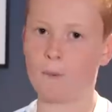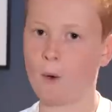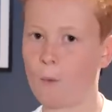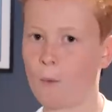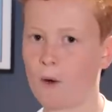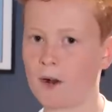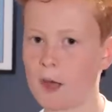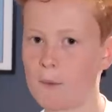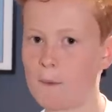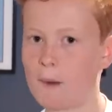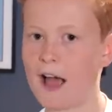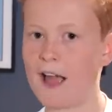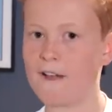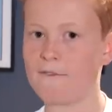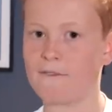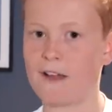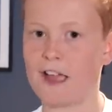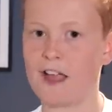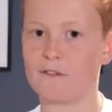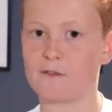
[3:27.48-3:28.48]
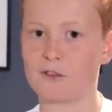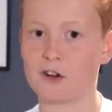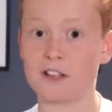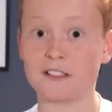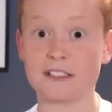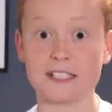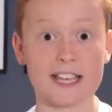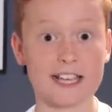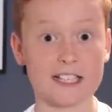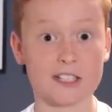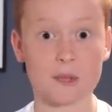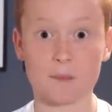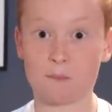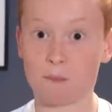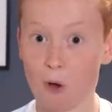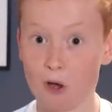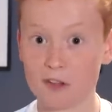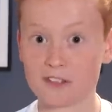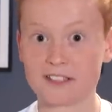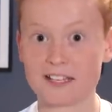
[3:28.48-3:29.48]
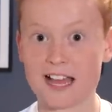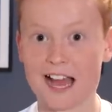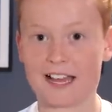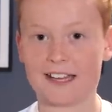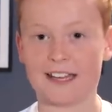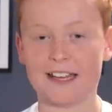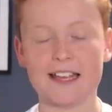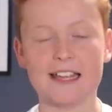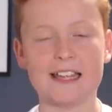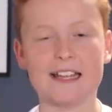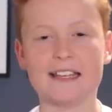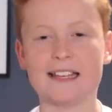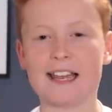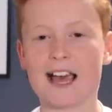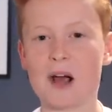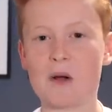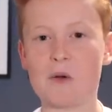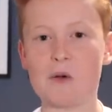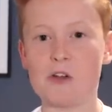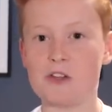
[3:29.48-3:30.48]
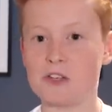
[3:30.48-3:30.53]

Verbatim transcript: but one of my favourites is the Poznan. Now,